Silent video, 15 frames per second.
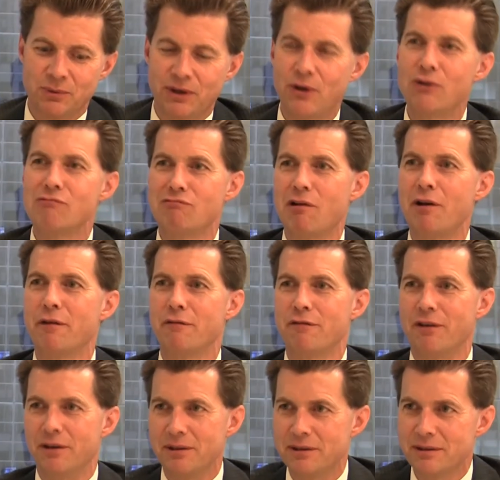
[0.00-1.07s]
we don't run a
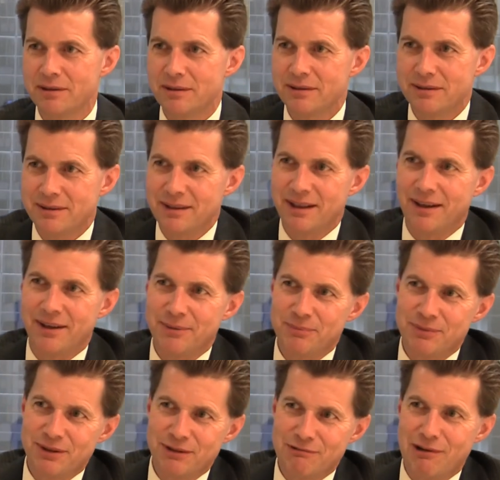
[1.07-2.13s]
fund. The